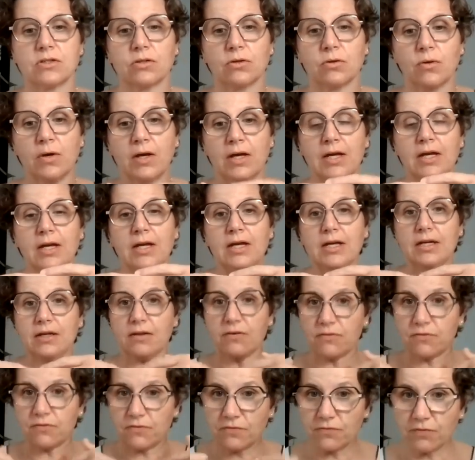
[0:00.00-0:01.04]
So
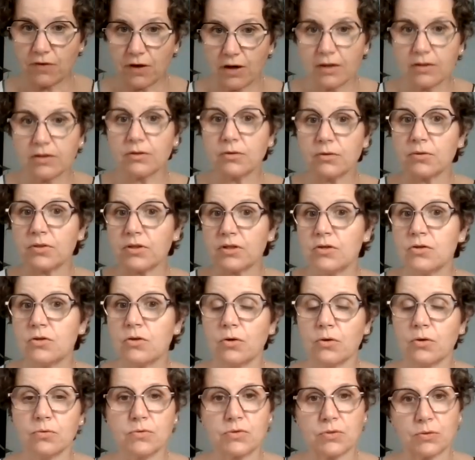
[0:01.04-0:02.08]
follow the
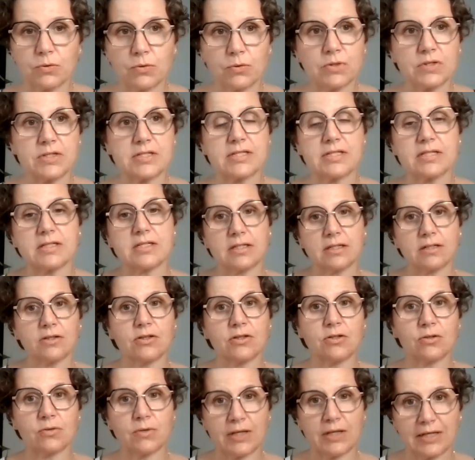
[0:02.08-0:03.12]
no doors until
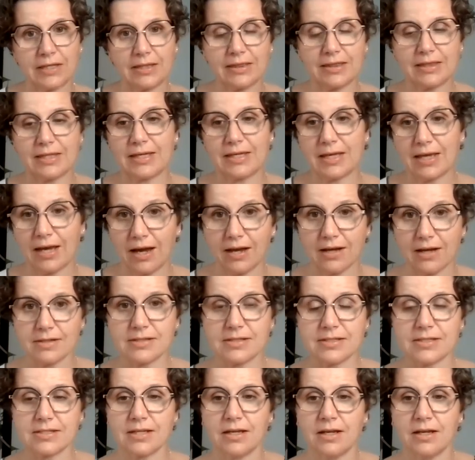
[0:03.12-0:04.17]
you hit the
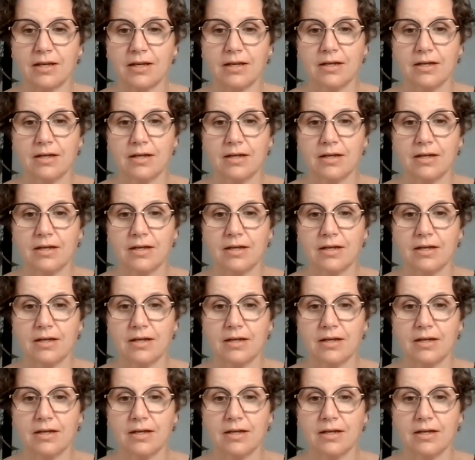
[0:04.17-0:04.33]
yes.